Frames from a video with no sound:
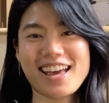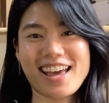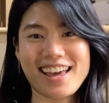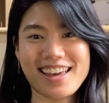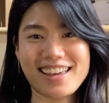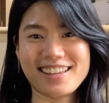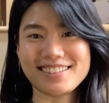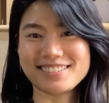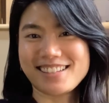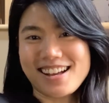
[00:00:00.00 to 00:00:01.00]

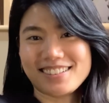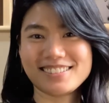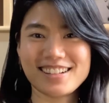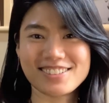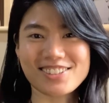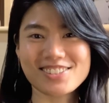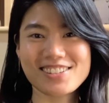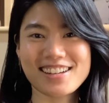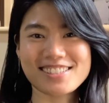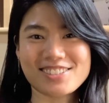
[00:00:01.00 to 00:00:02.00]
And yeah, I'll talk to
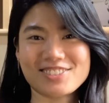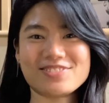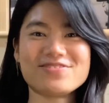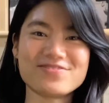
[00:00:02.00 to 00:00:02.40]
you guys soon.